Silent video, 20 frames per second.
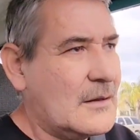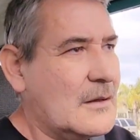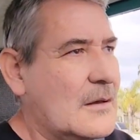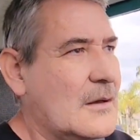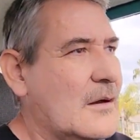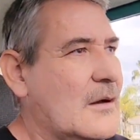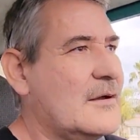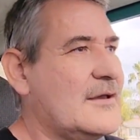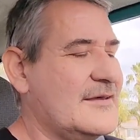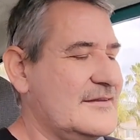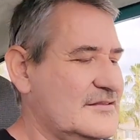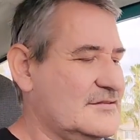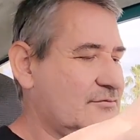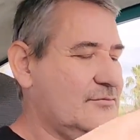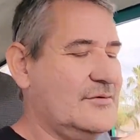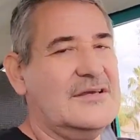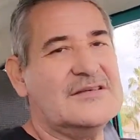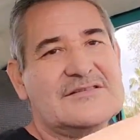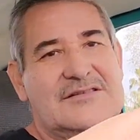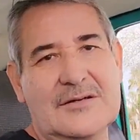Okay, the
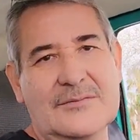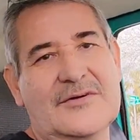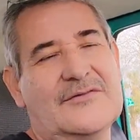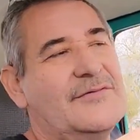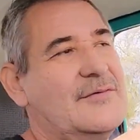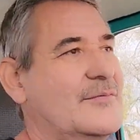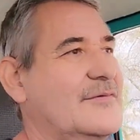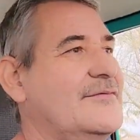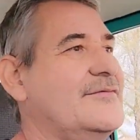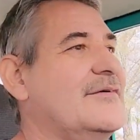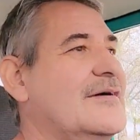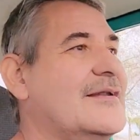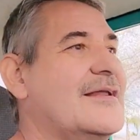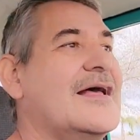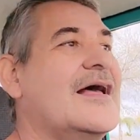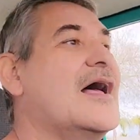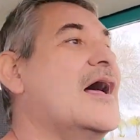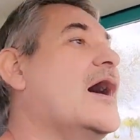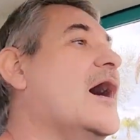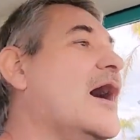squeak is coming from the front.
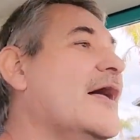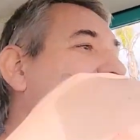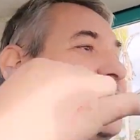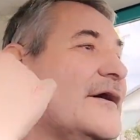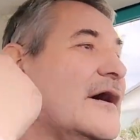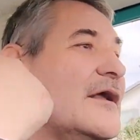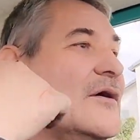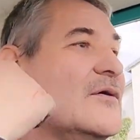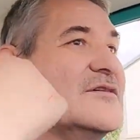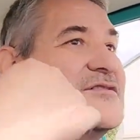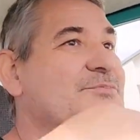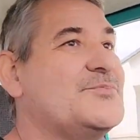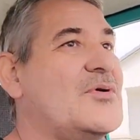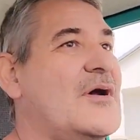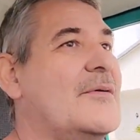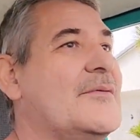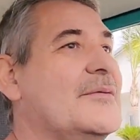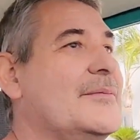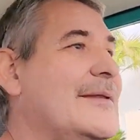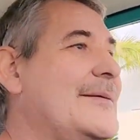I thought it was
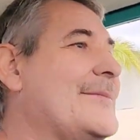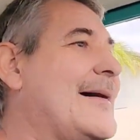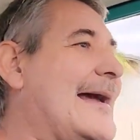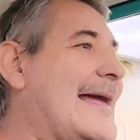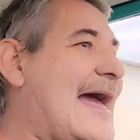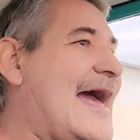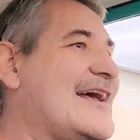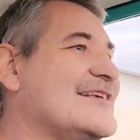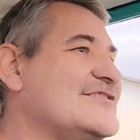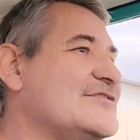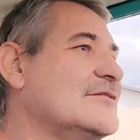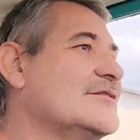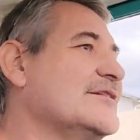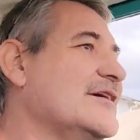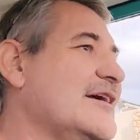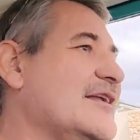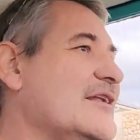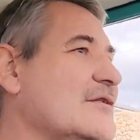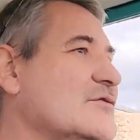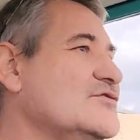probably my axle
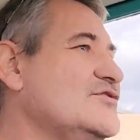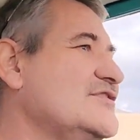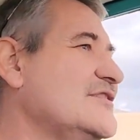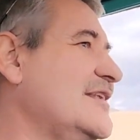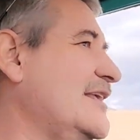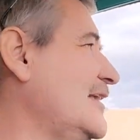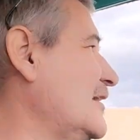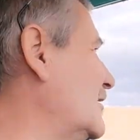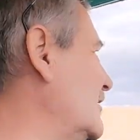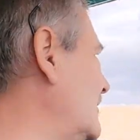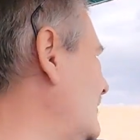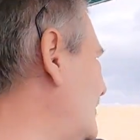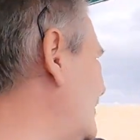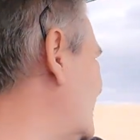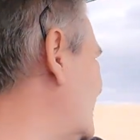nut loosening up.